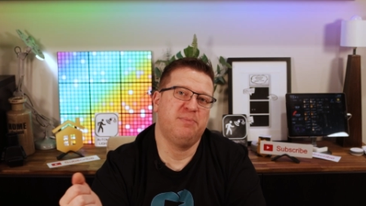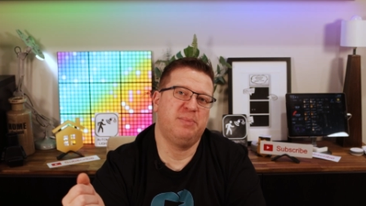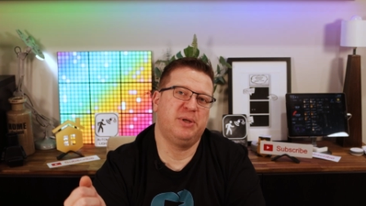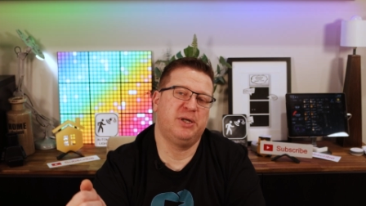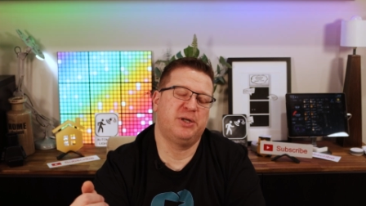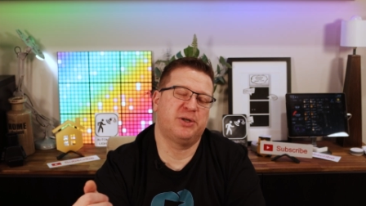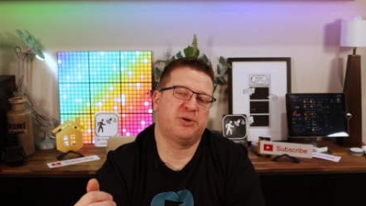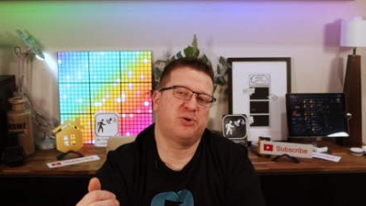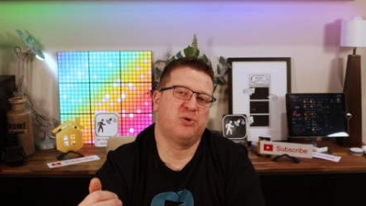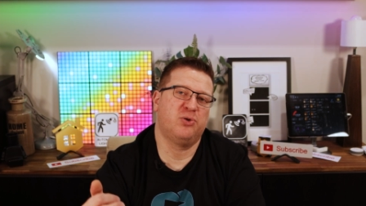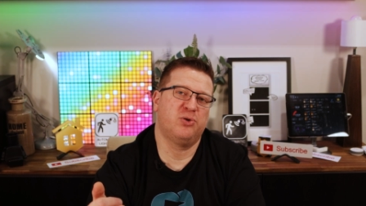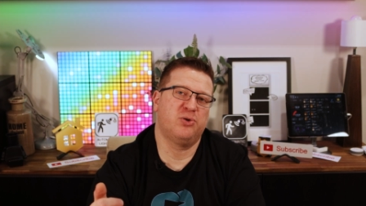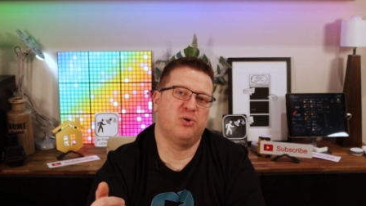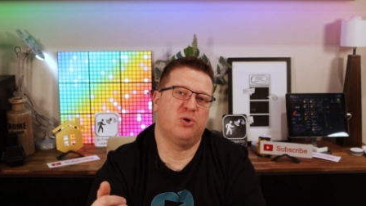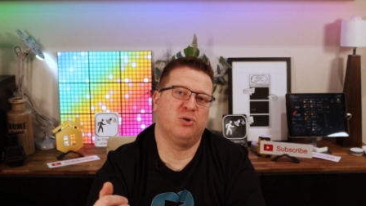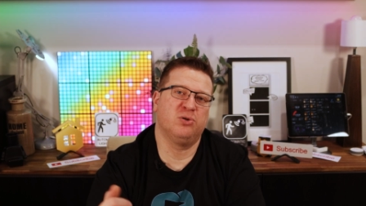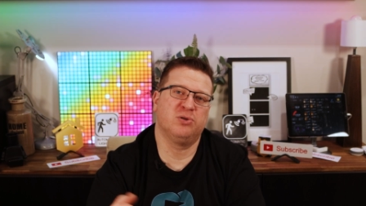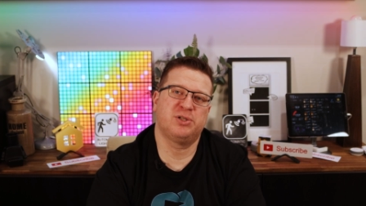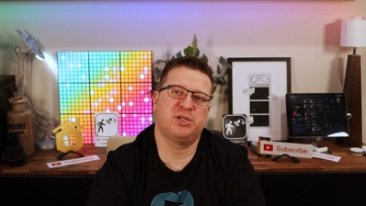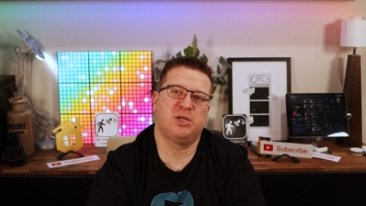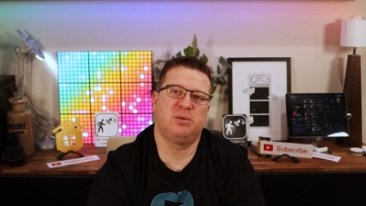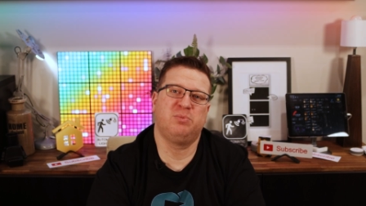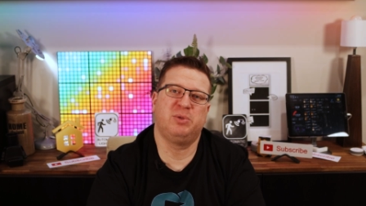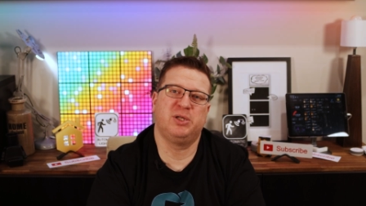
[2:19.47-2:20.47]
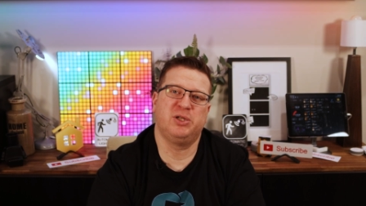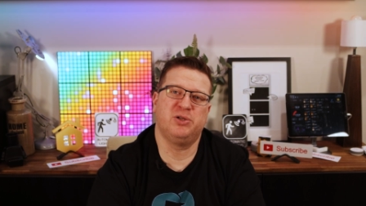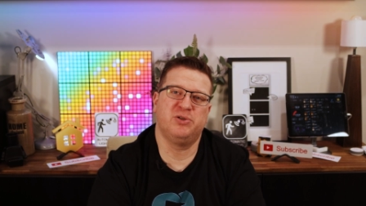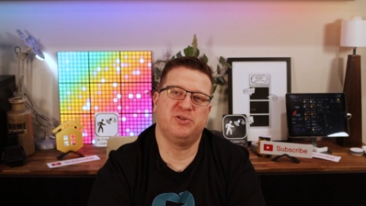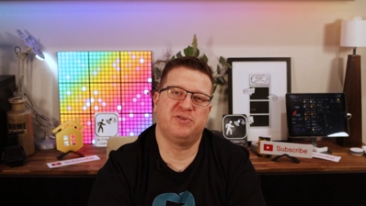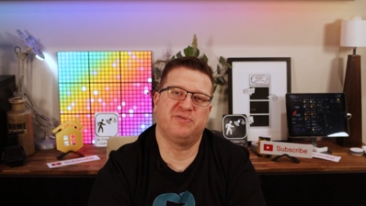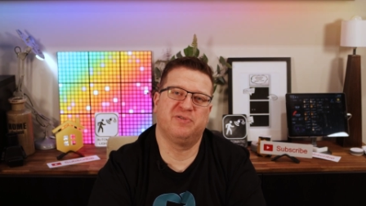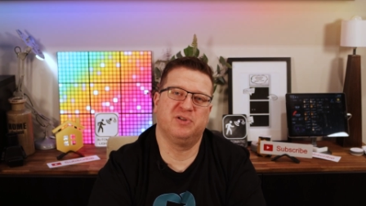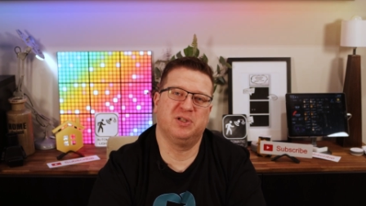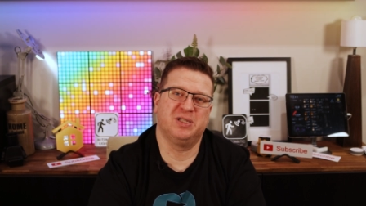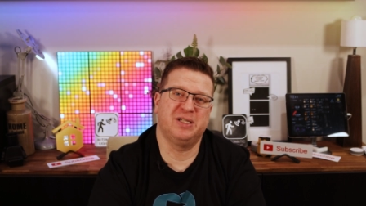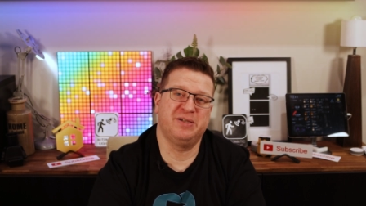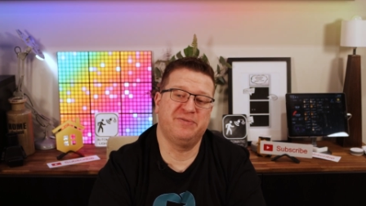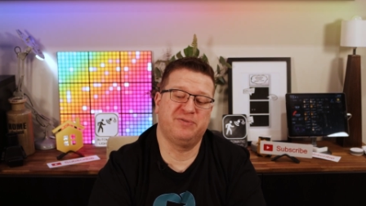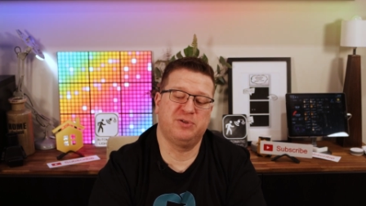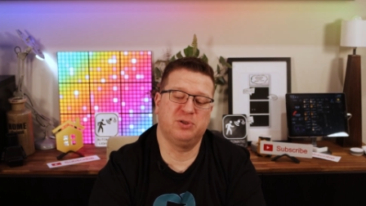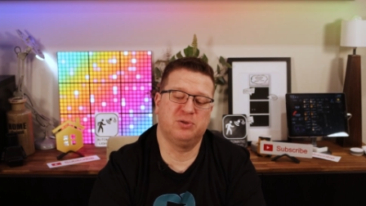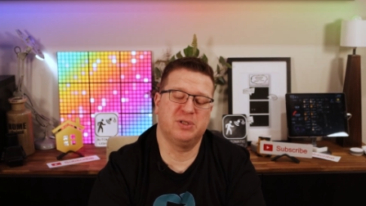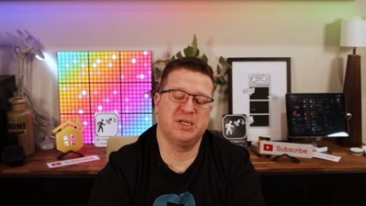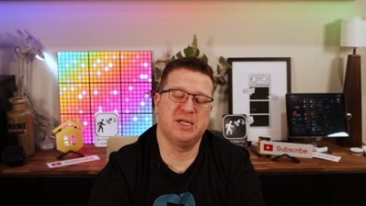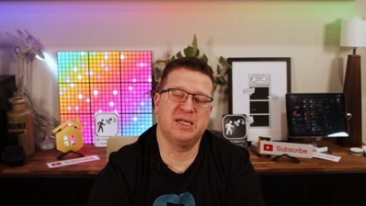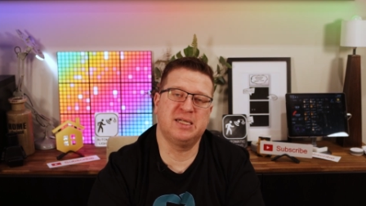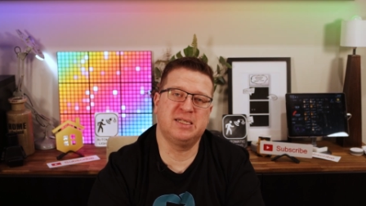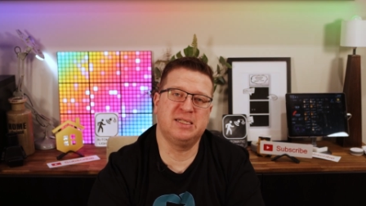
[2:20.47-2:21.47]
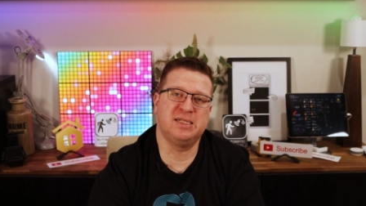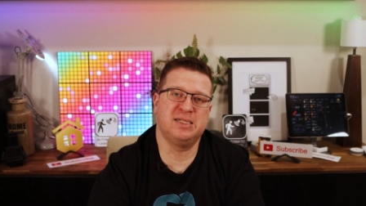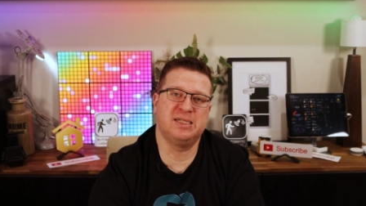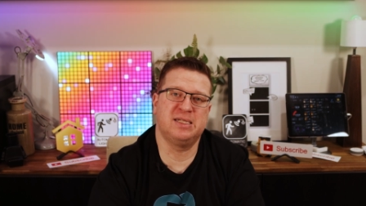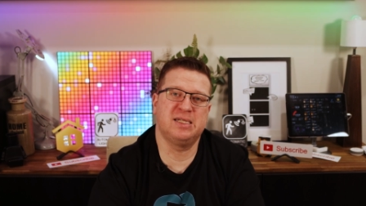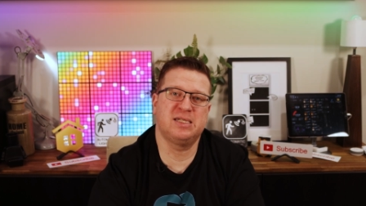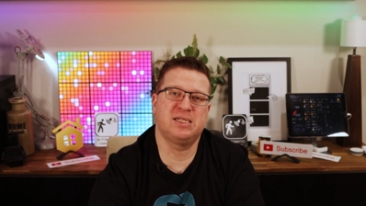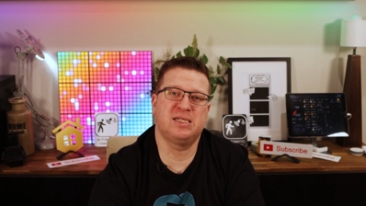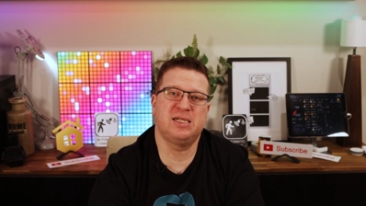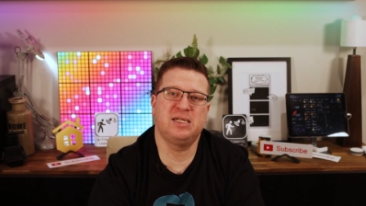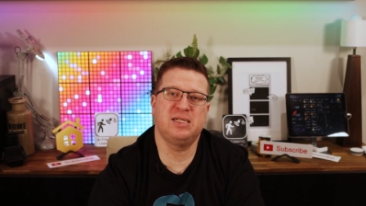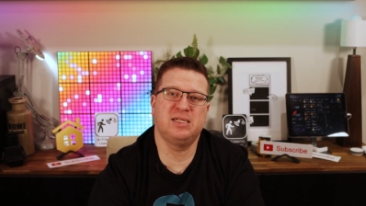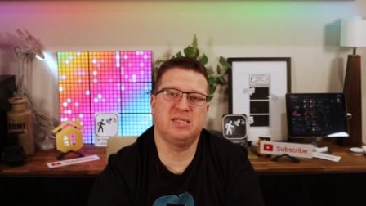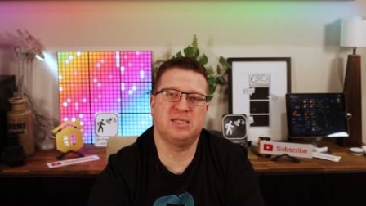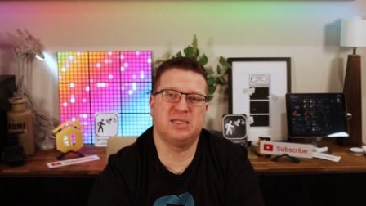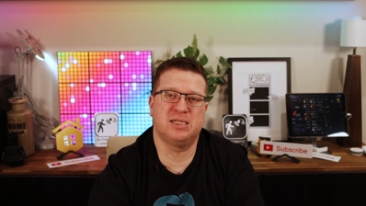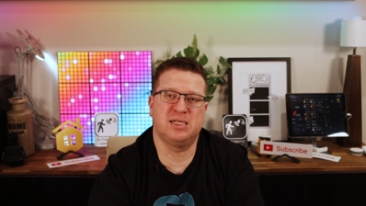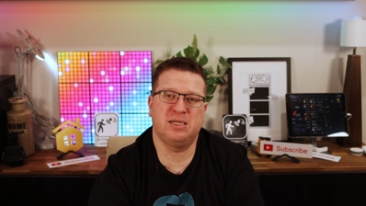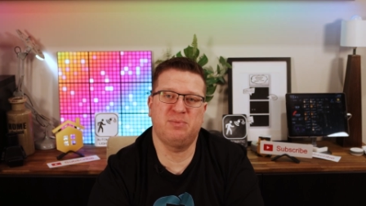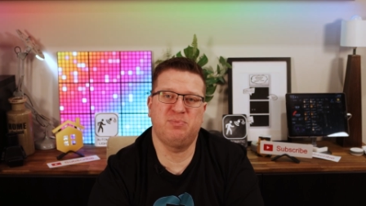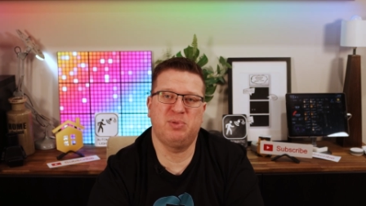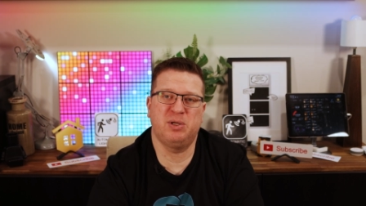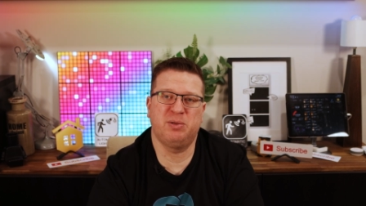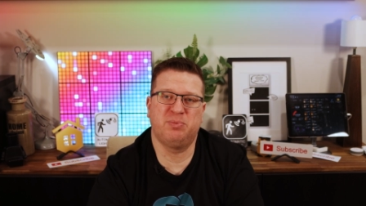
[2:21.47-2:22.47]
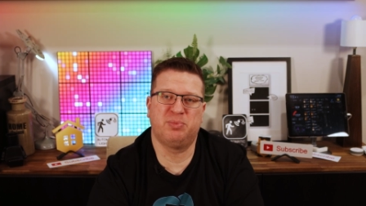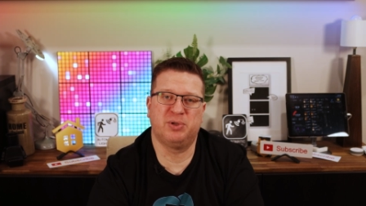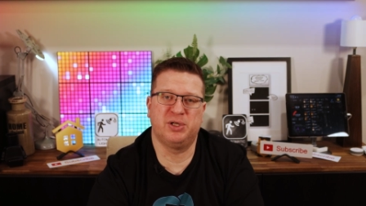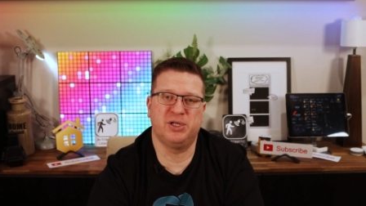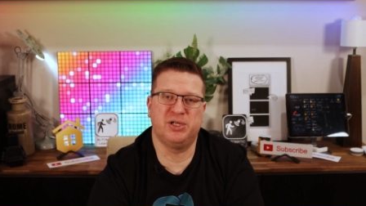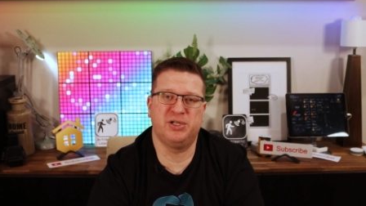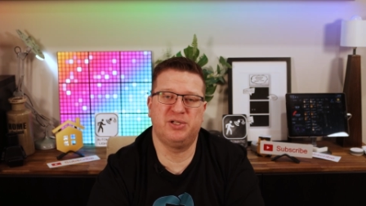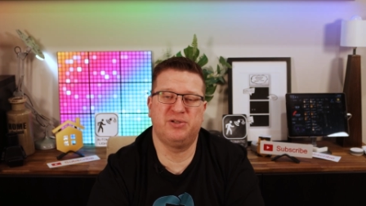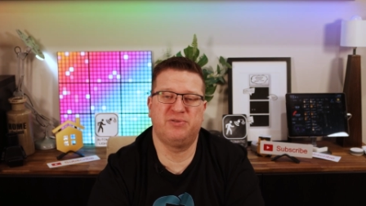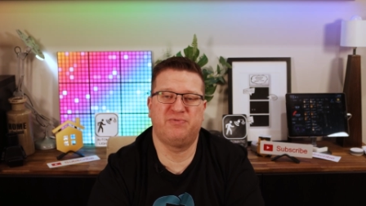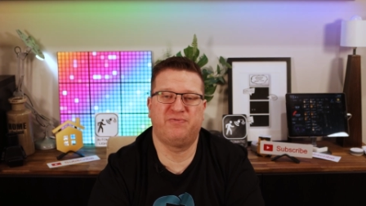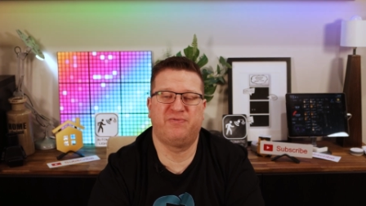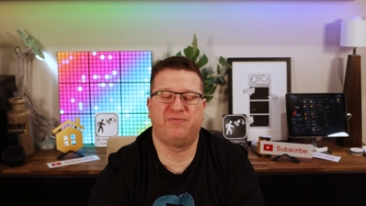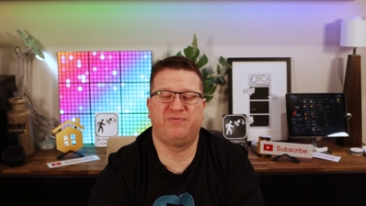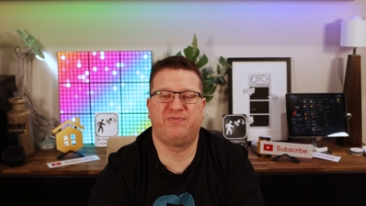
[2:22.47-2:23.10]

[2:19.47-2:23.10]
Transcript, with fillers: that it could also be useful if your existing Zigbee bridge